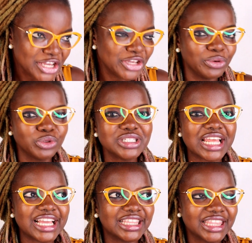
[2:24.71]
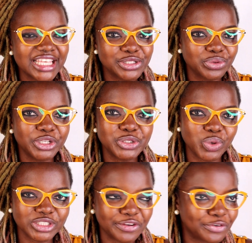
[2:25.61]
Those are like the things you need to
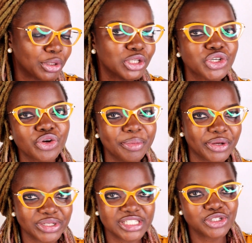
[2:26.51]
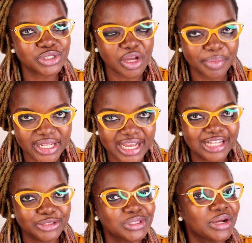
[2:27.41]
watch out for, because you're going to be creating social media
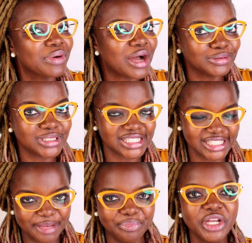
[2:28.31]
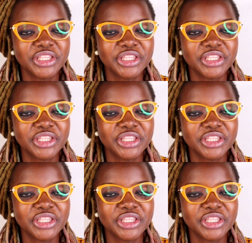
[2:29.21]
handles around this name.